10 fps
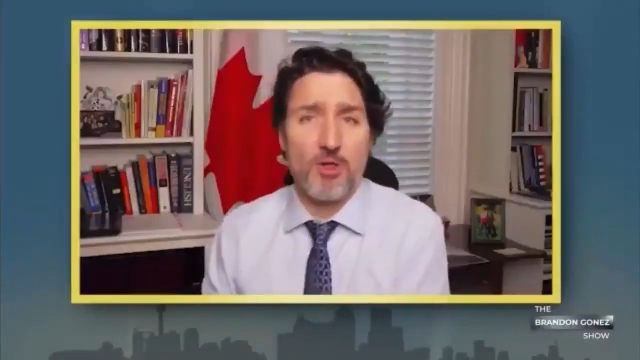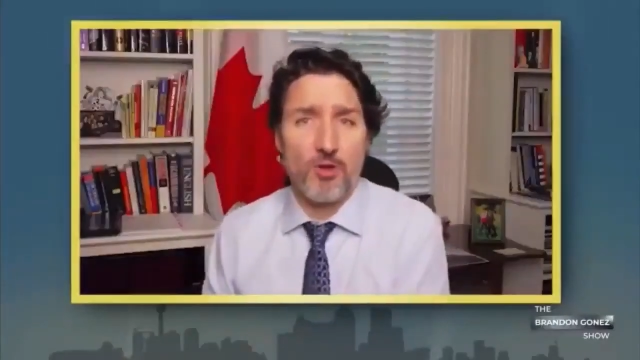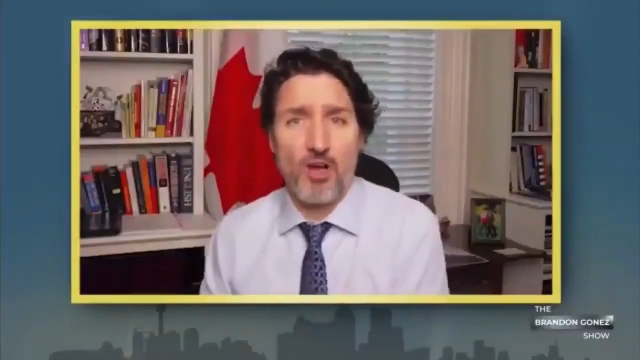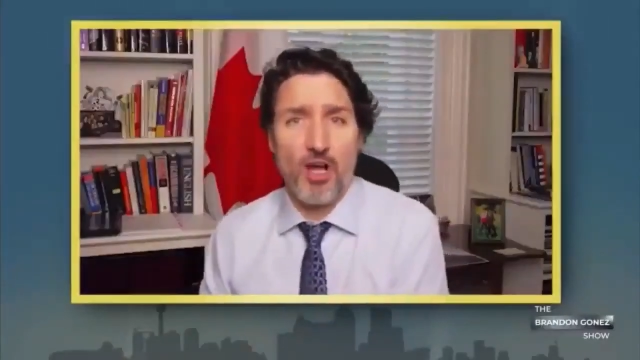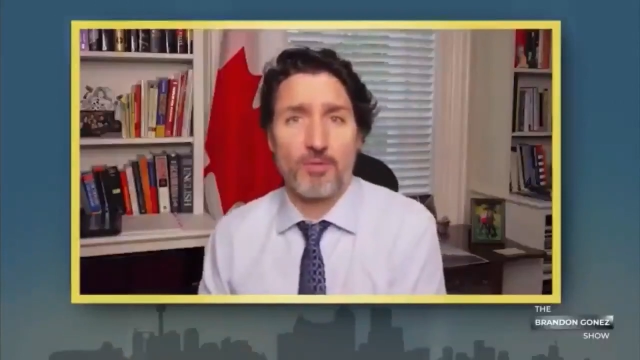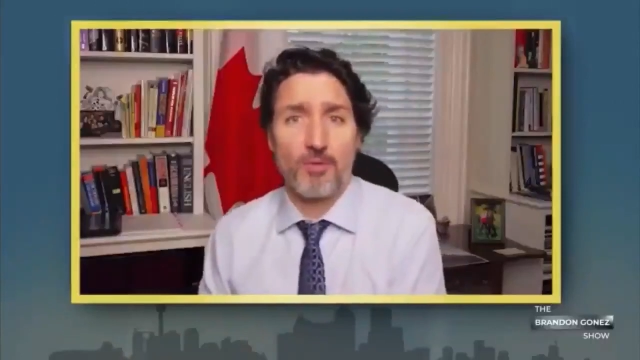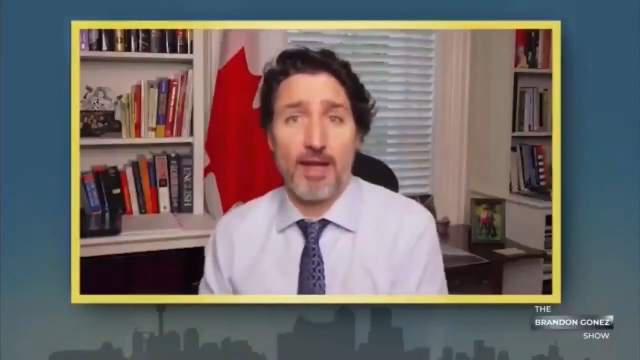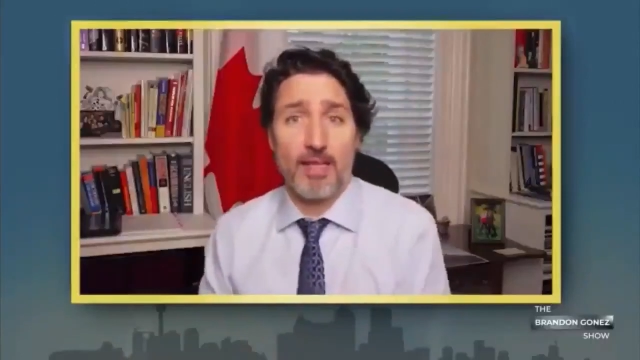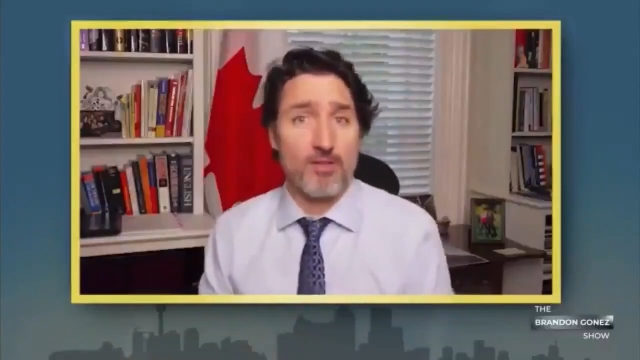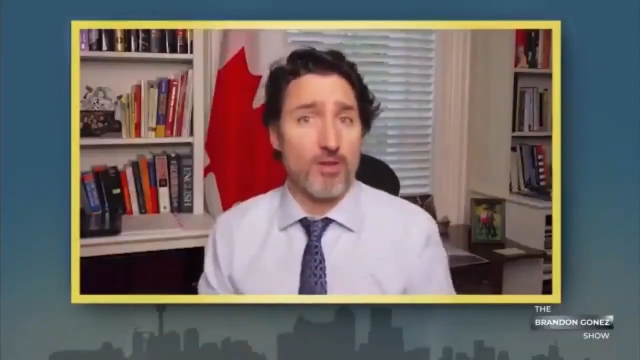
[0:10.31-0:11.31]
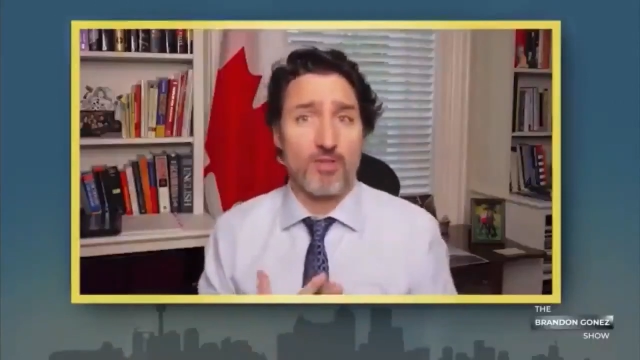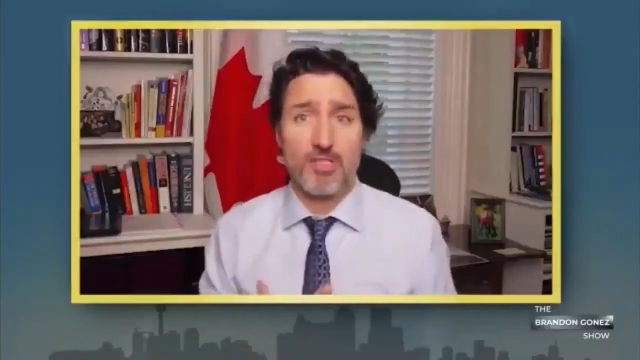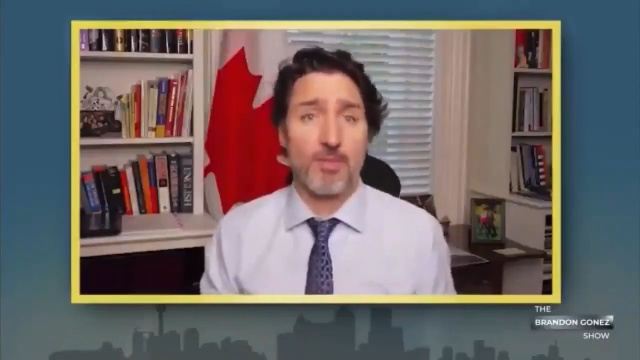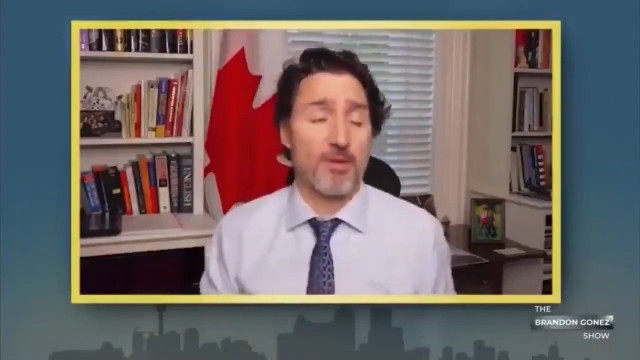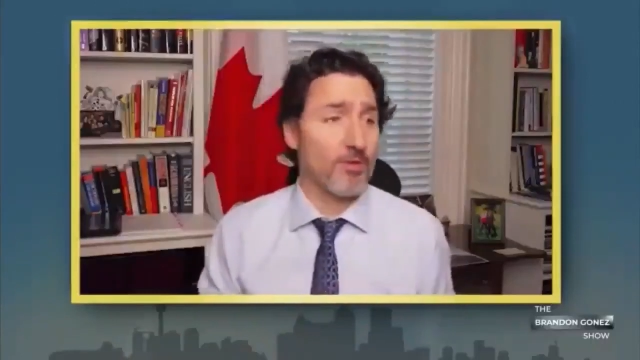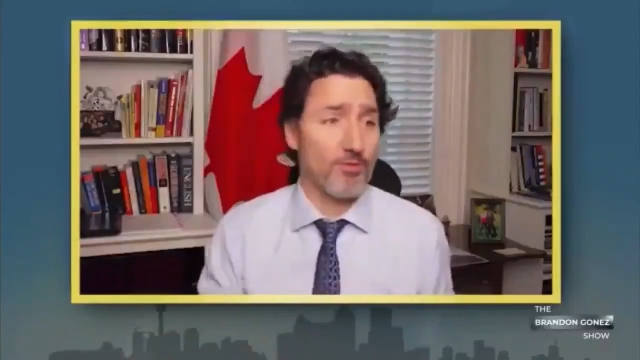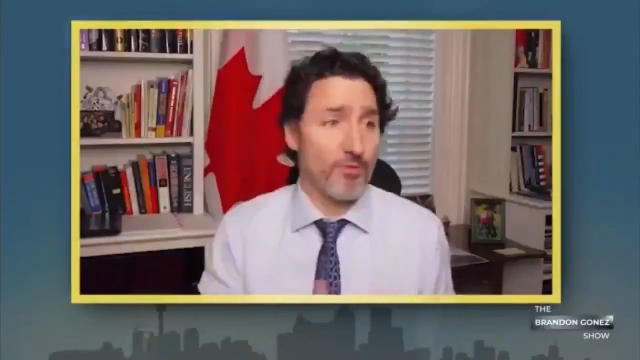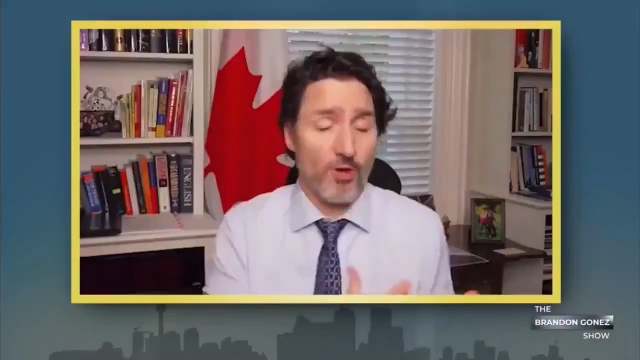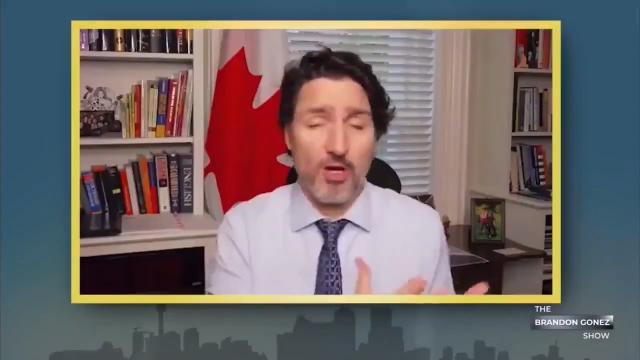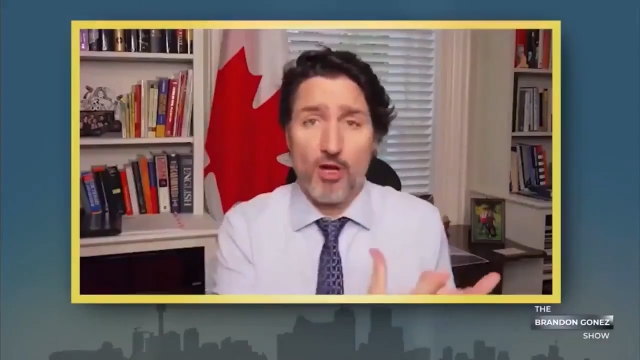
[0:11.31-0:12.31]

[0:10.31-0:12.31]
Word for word: who's immunocompromised or someone who,